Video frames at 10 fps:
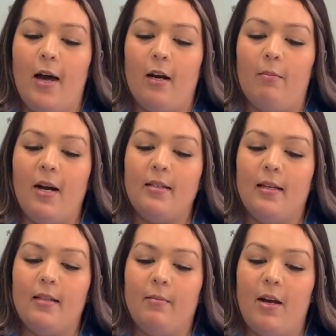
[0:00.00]
and mix it
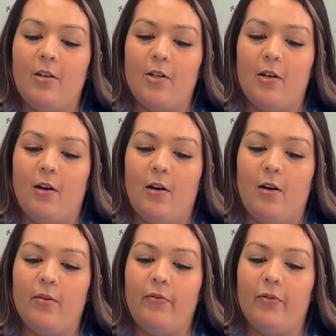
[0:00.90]
to make sure all
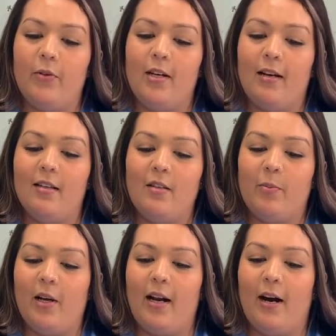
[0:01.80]
the food dye is
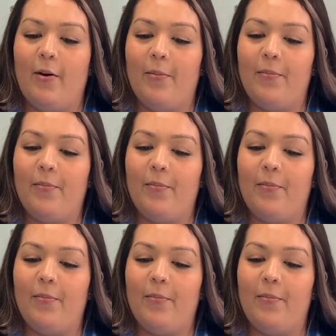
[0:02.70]
spread out.